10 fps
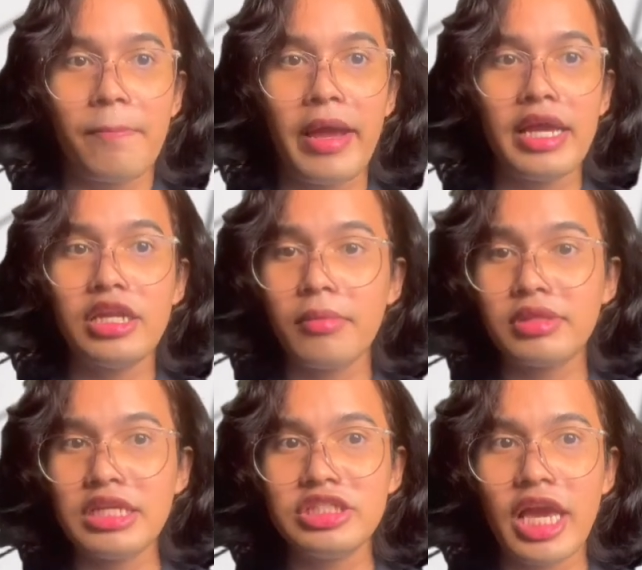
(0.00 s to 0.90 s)
By
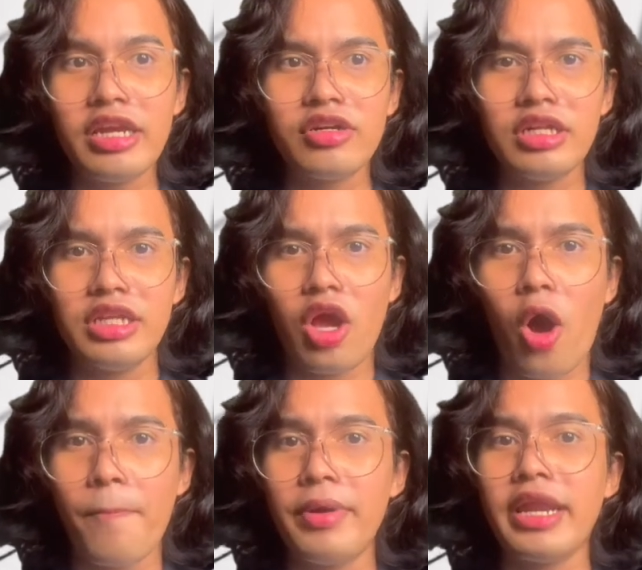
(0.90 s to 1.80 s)
adopting generally
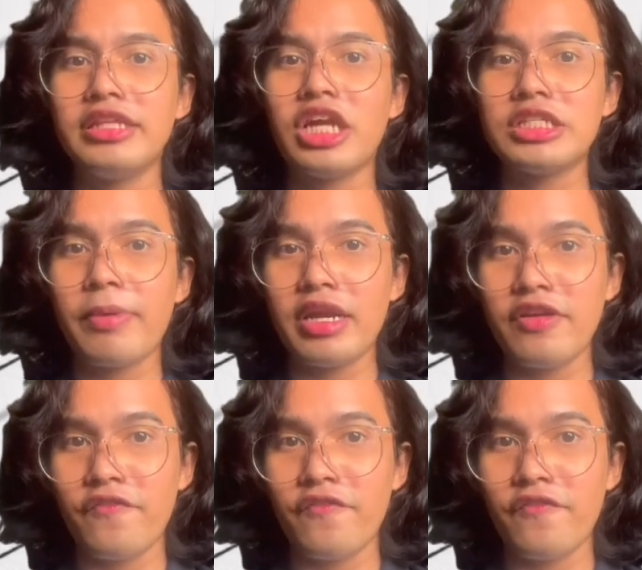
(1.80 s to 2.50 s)
open and transparent